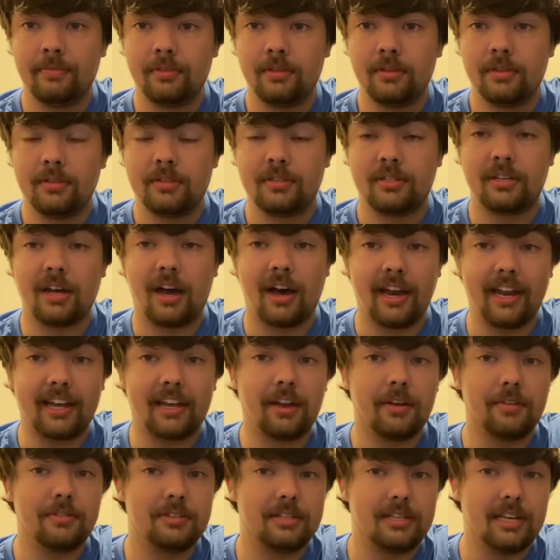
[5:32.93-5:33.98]
Sonic
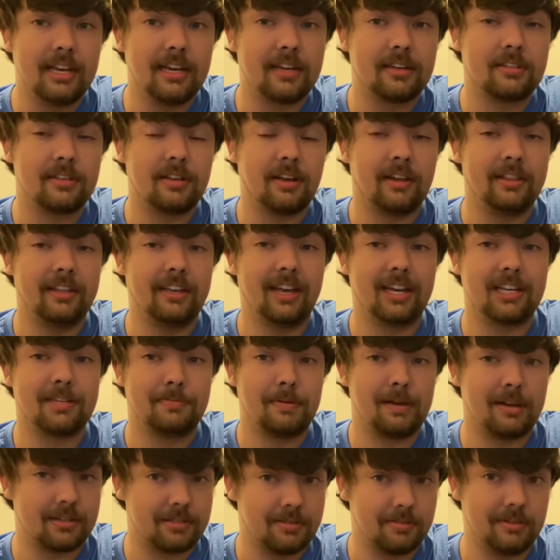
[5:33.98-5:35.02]
06 on the
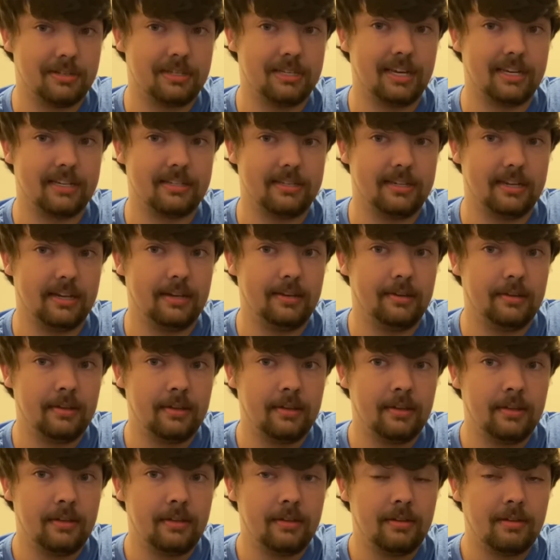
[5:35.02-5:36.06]
Xbox 360.
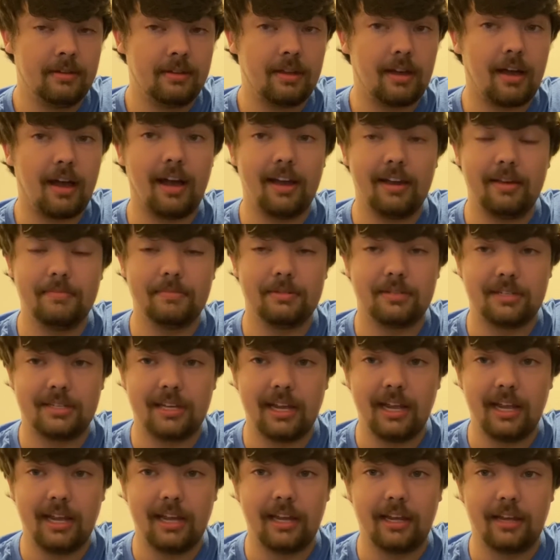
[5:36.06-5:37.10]
I am
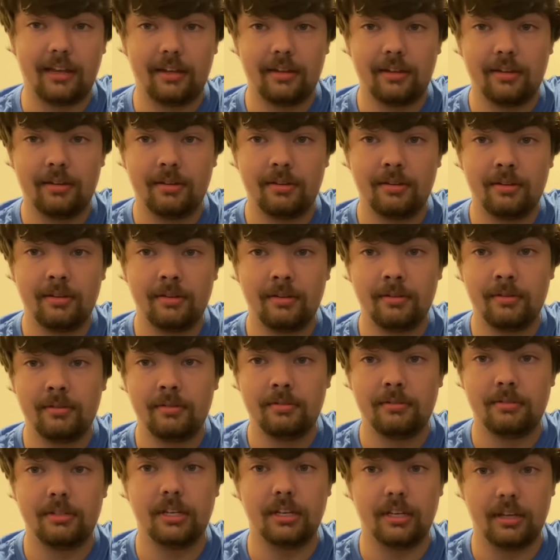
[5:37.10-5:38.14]
saying
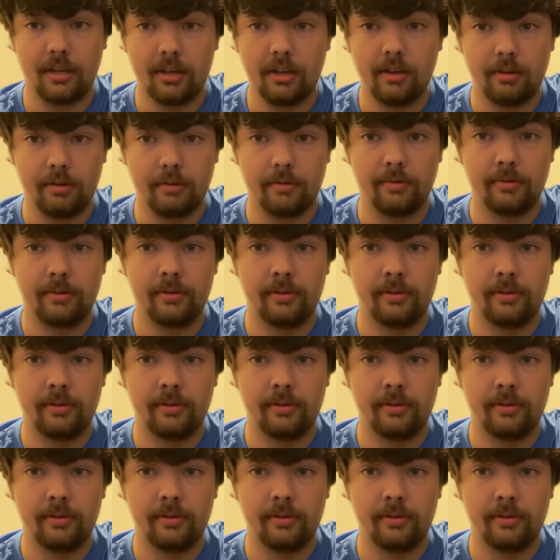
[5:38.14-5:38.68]
to you